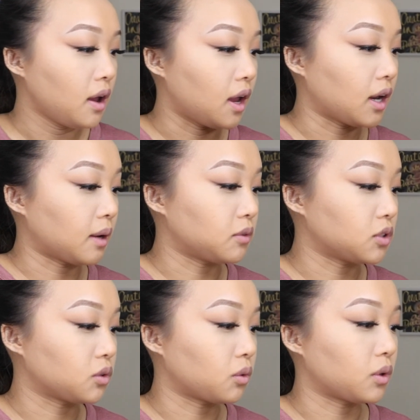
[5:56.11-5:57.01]
And I'm
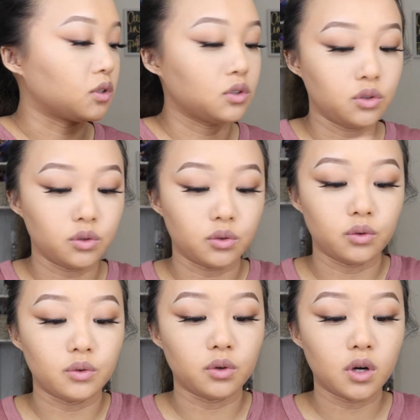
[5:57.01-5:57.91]
just going
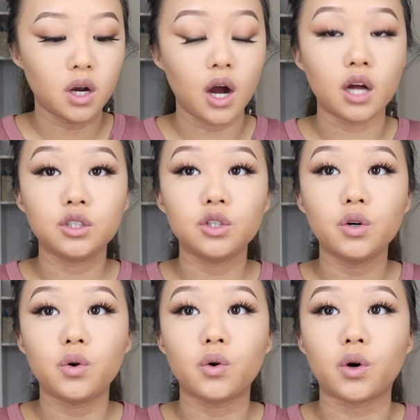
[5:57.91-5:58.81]
to
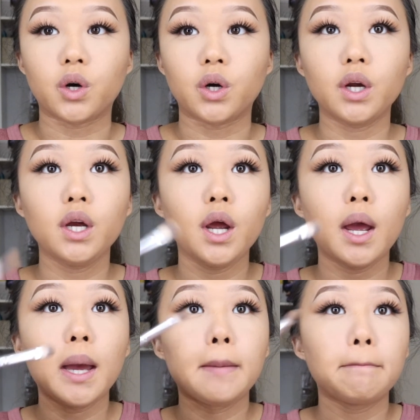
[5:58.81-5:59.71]
contour
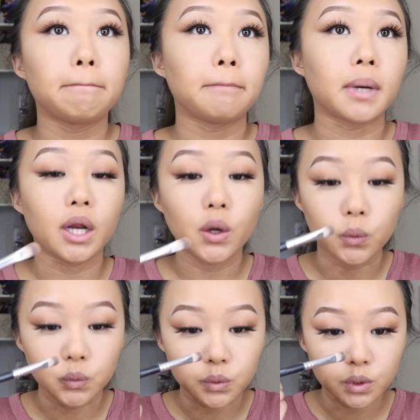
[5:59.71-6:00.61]
my
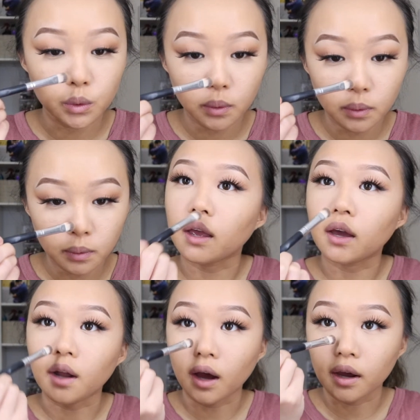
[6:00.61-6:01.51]
nose.
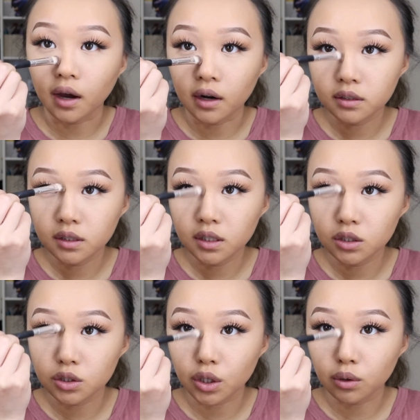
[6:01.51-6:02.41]
And I
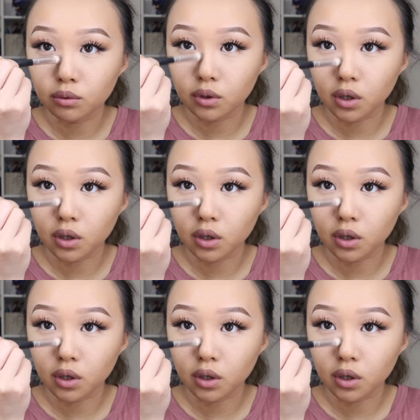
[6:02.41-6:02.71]
honestly don't